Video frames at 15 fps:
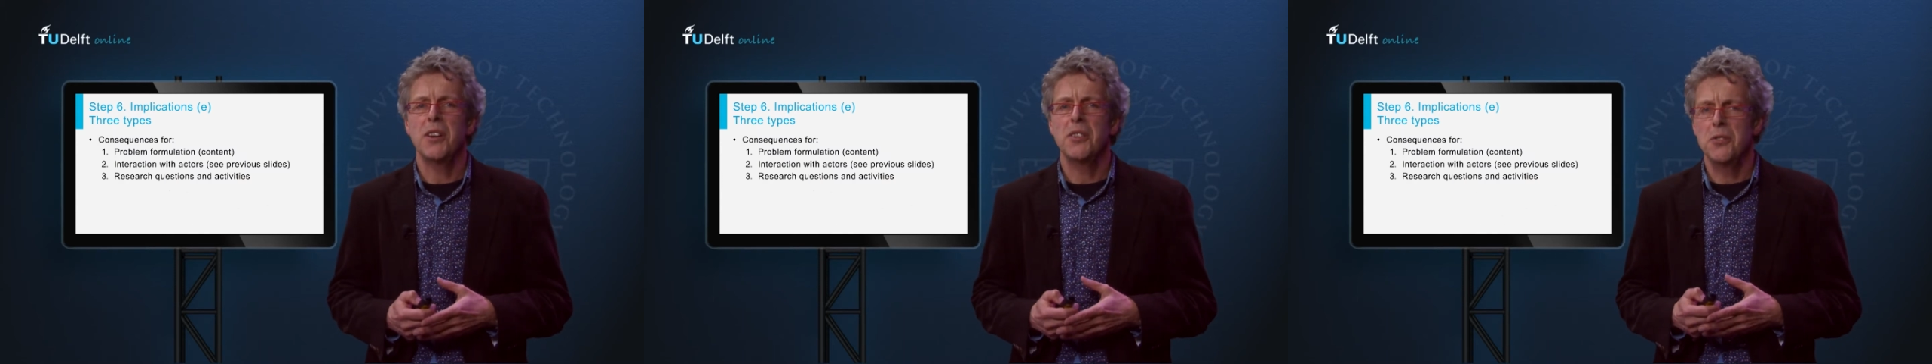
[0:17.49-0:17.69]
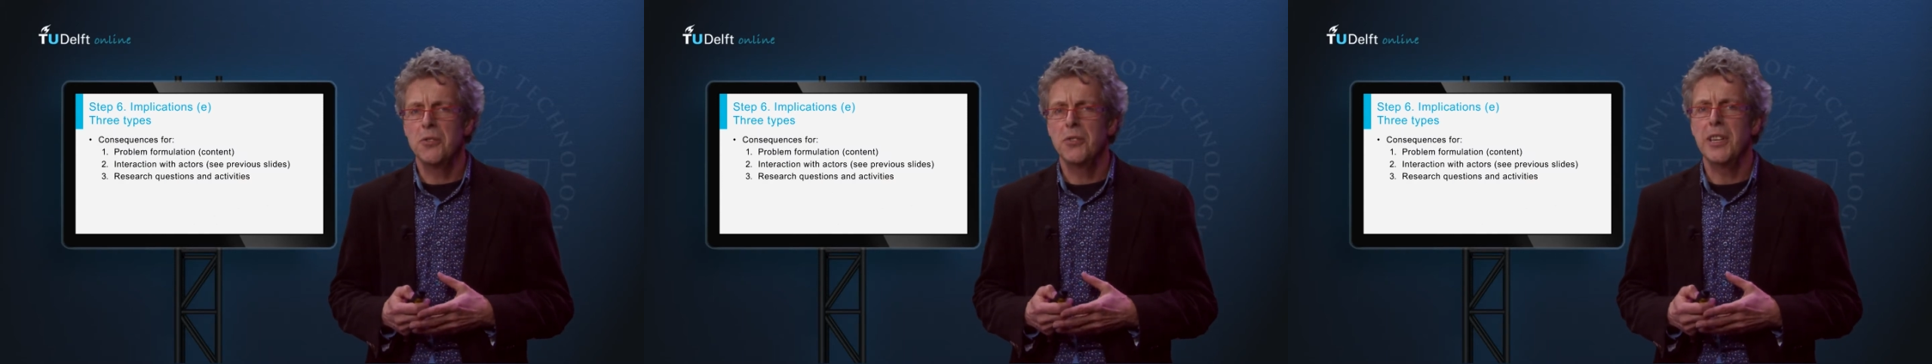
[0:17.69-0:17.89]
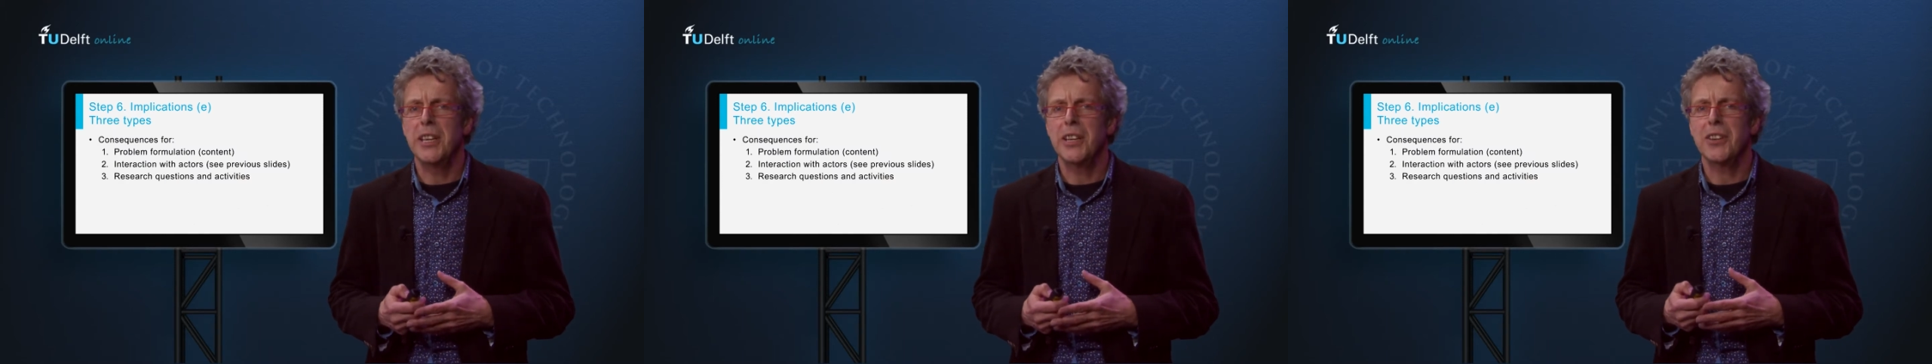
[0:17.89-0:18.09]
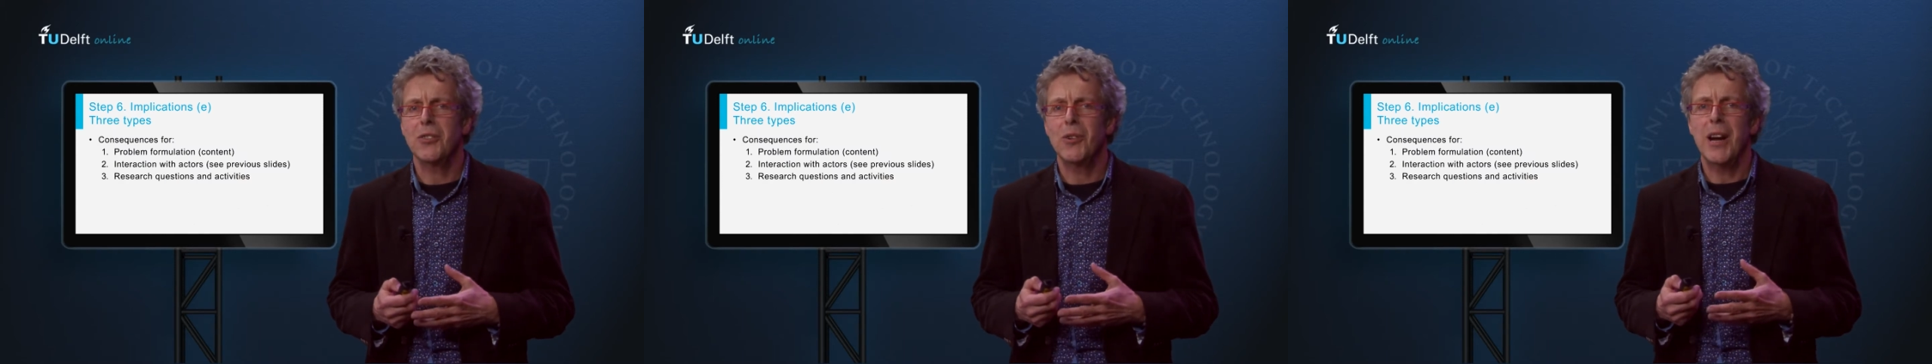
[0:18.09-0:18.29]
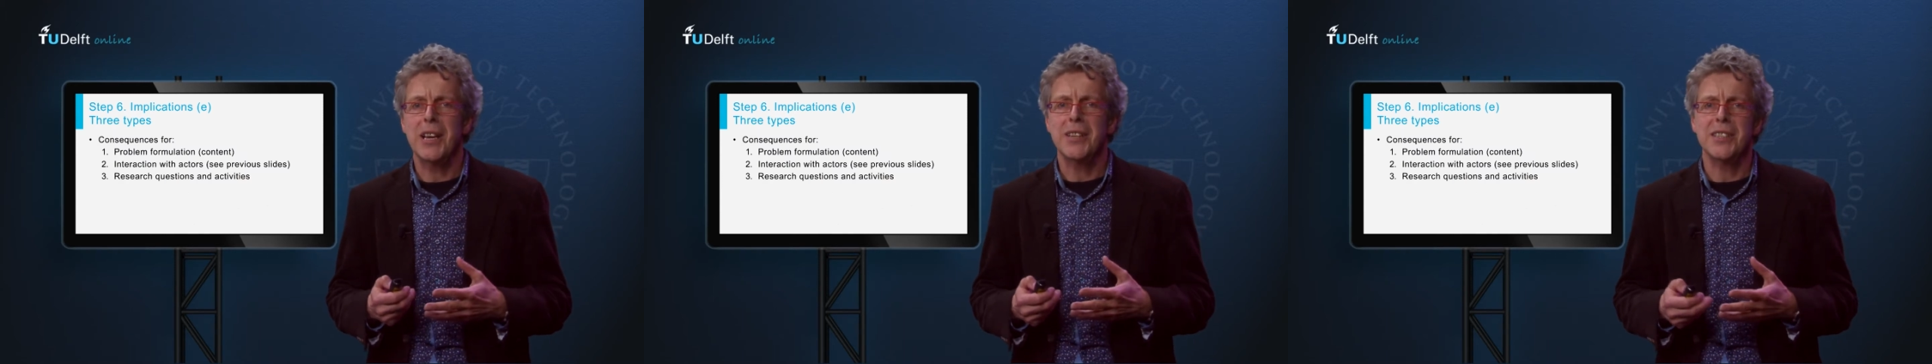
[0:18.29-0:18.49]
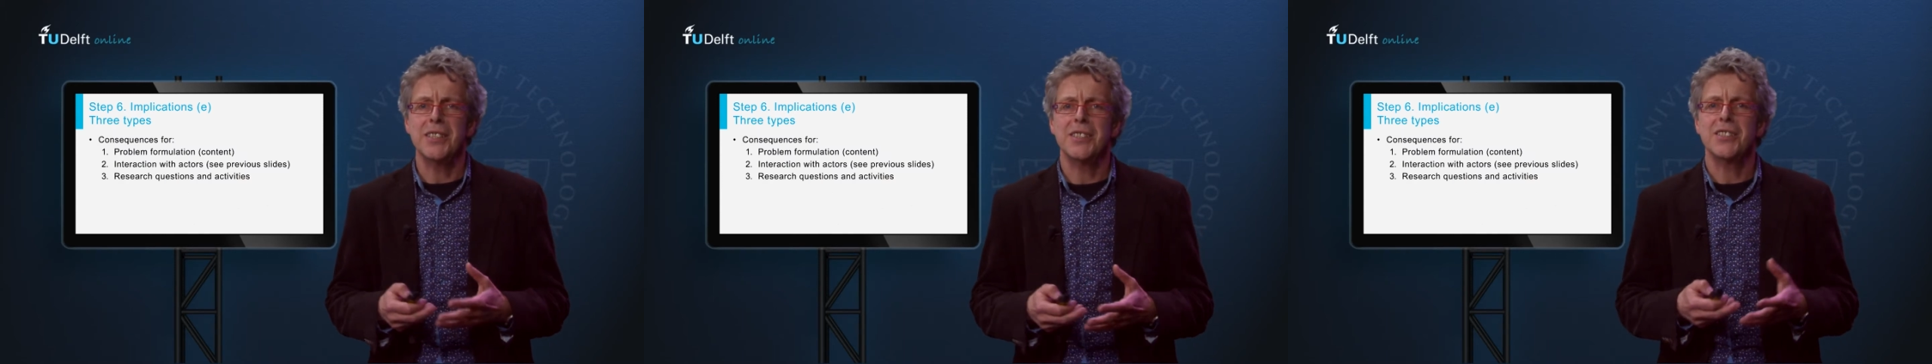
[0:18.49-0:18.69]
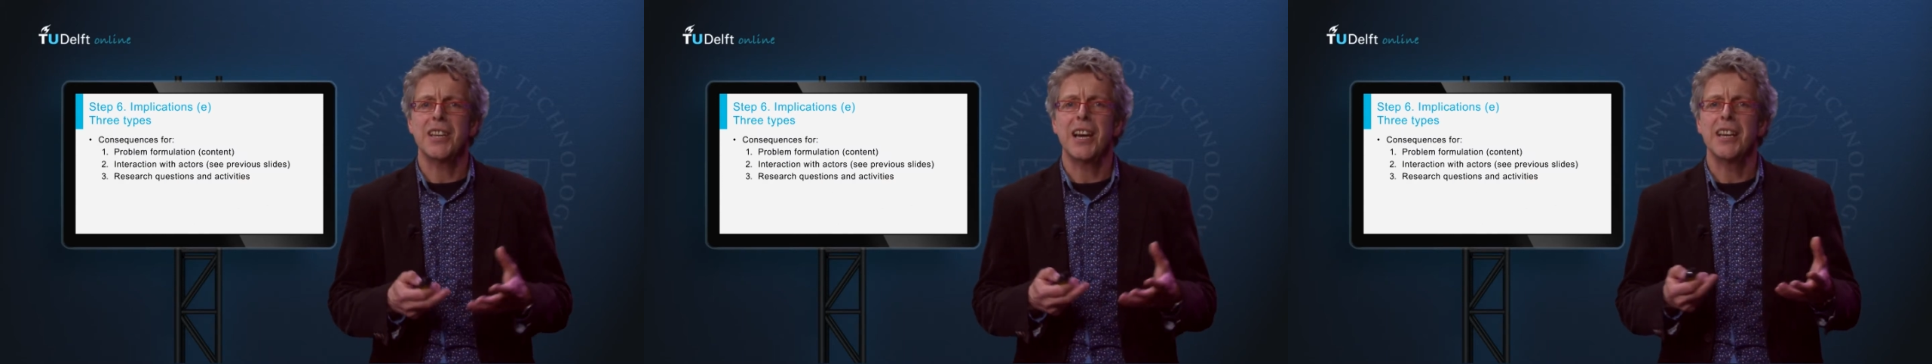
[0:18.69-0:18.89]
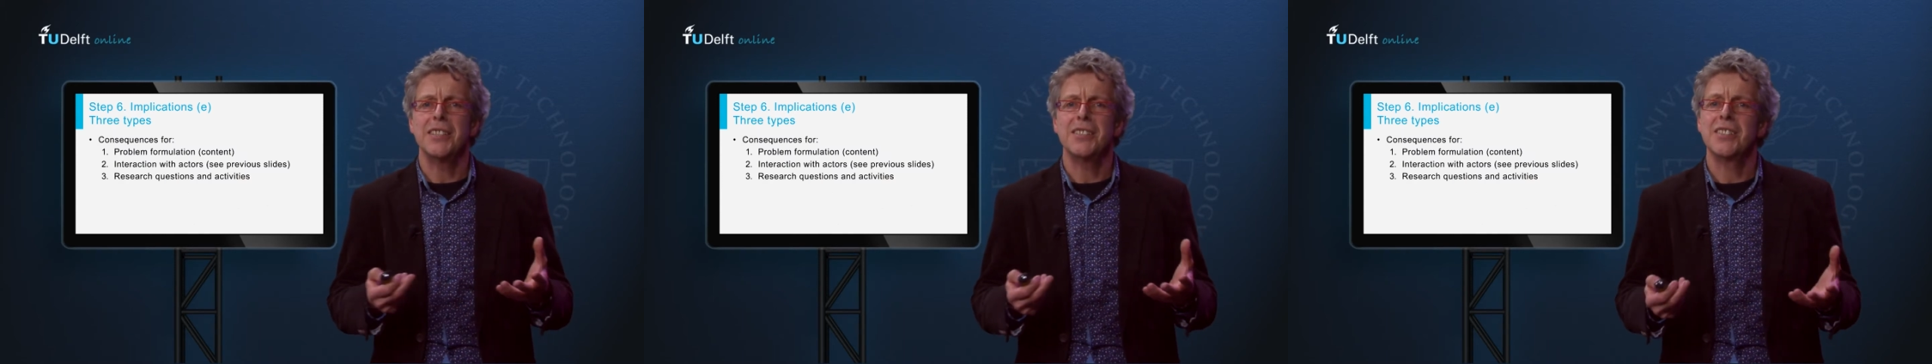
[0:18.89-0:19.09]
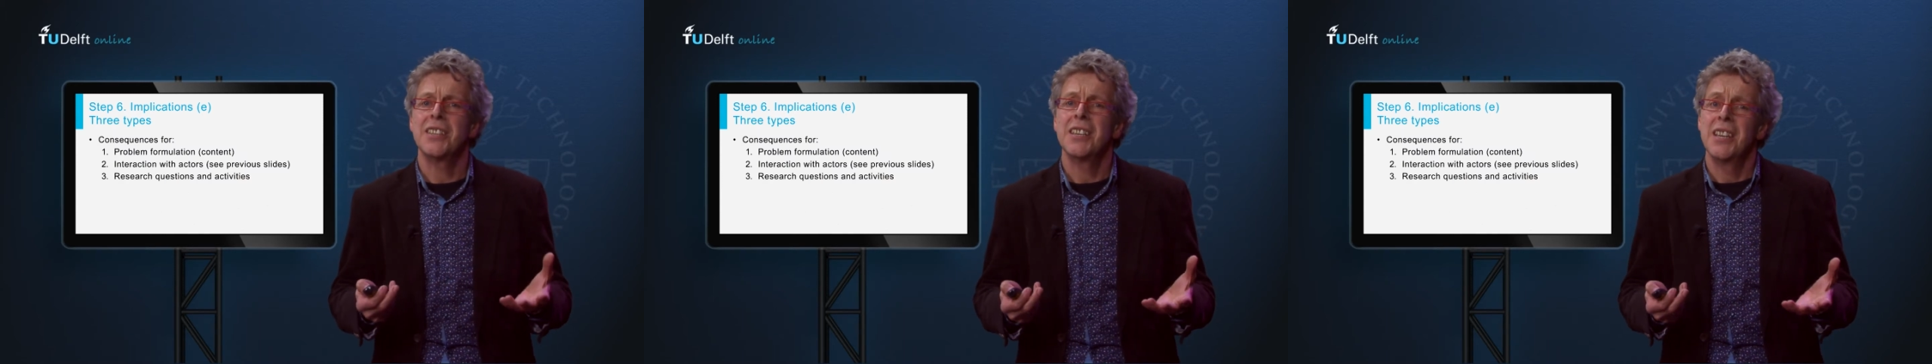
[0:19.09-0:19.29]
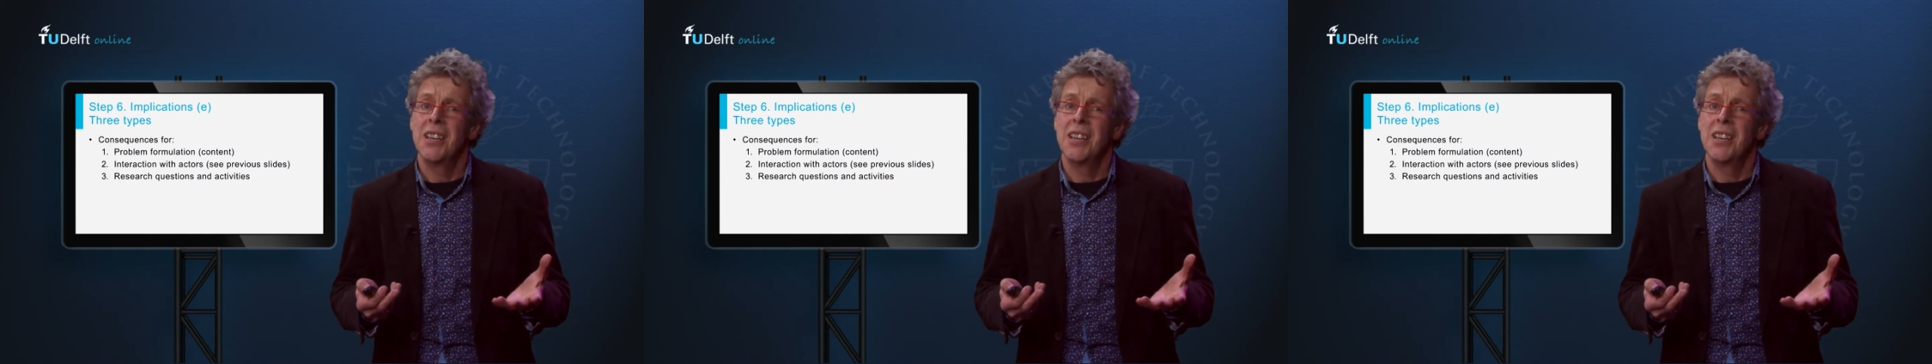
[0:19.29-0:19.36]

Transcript: newly acquired insights,